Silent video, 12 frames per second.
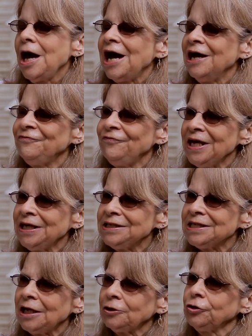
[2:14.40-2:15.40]
I found
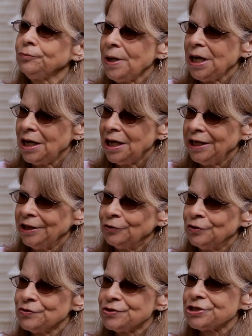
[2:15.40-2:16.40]
Dr.
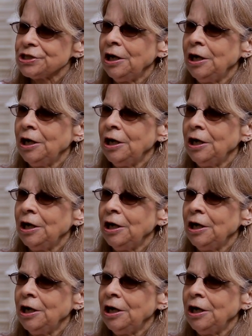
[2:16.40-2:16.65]
Pyles